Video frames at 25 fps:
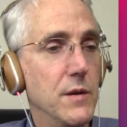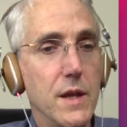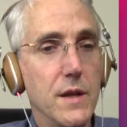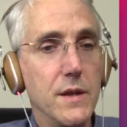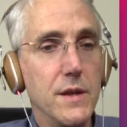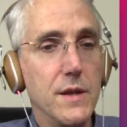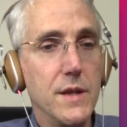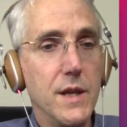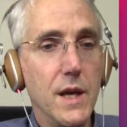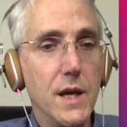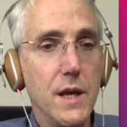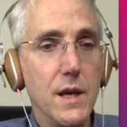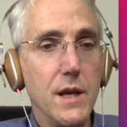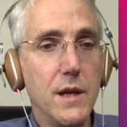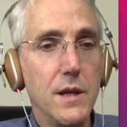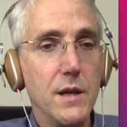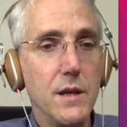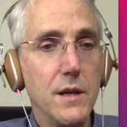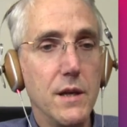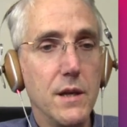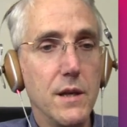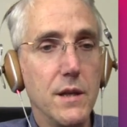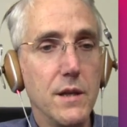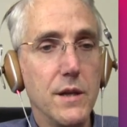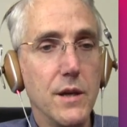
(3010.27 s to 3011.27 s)

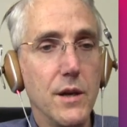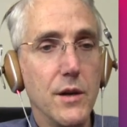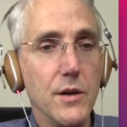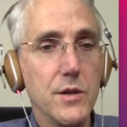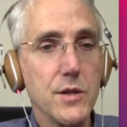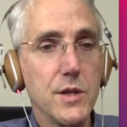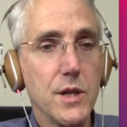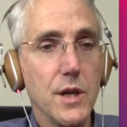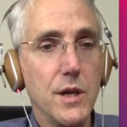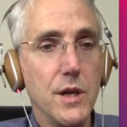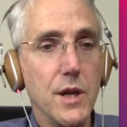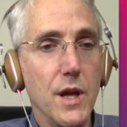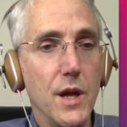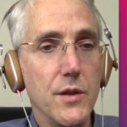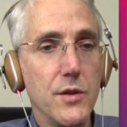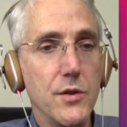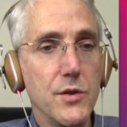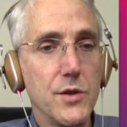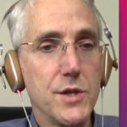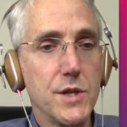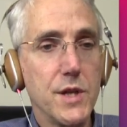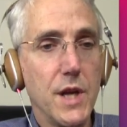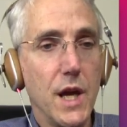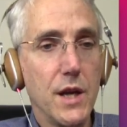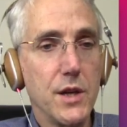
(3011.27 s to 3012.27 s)
Then there's another
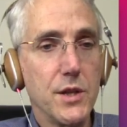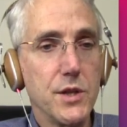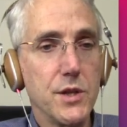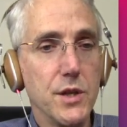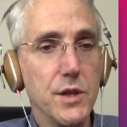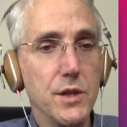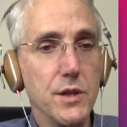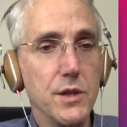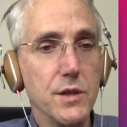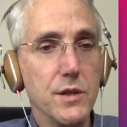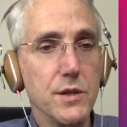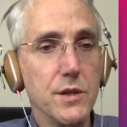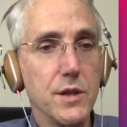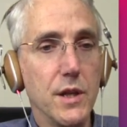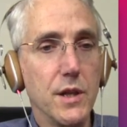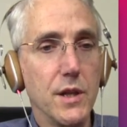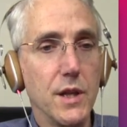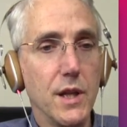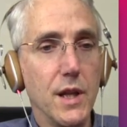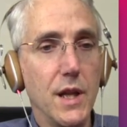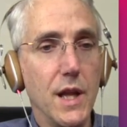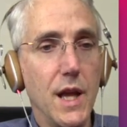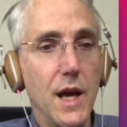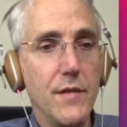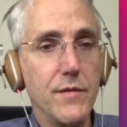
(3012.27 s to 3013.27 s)
section to
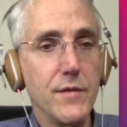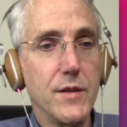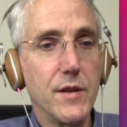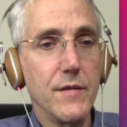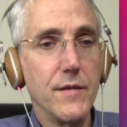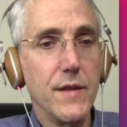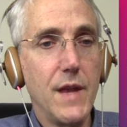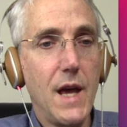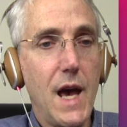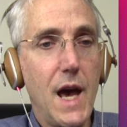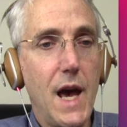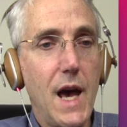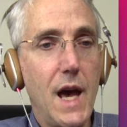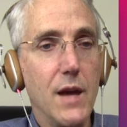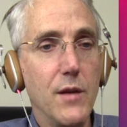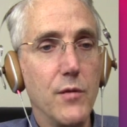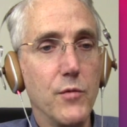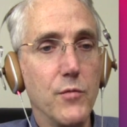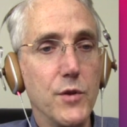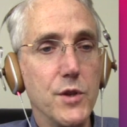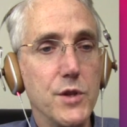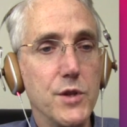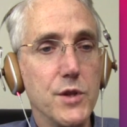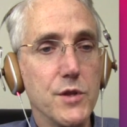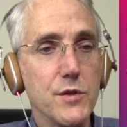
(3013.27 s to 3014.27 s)
the left of that,
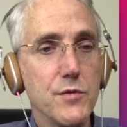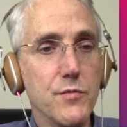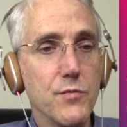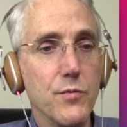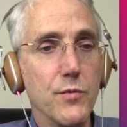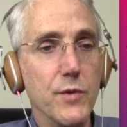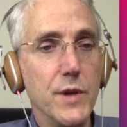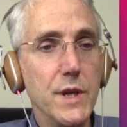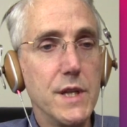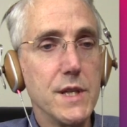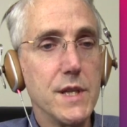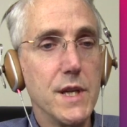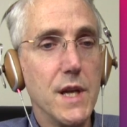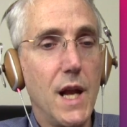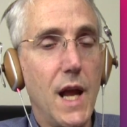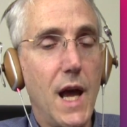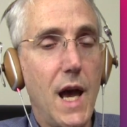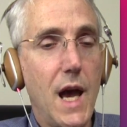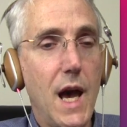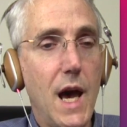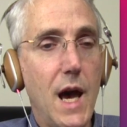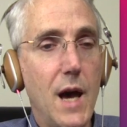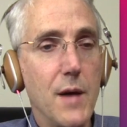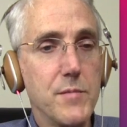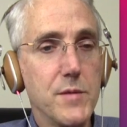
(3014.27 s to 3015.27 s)
which is recent
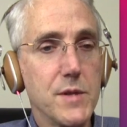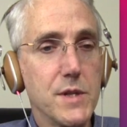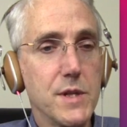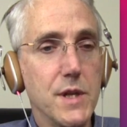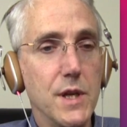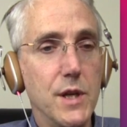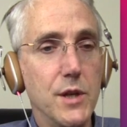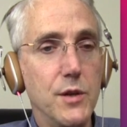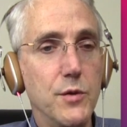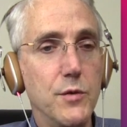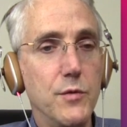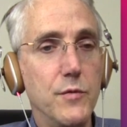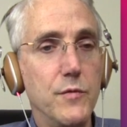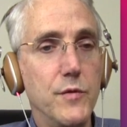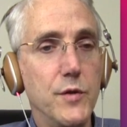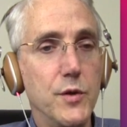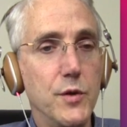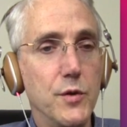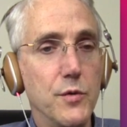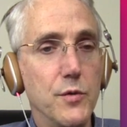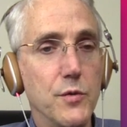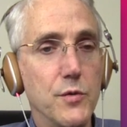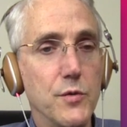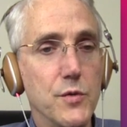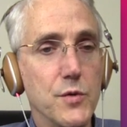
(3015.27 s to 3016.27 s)
apps that you've
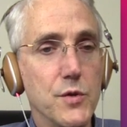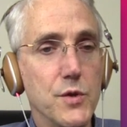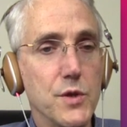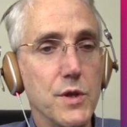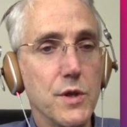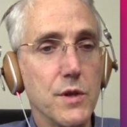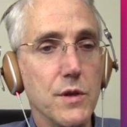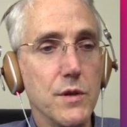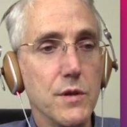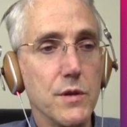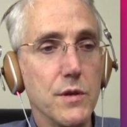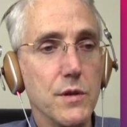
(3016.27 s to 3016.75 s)
used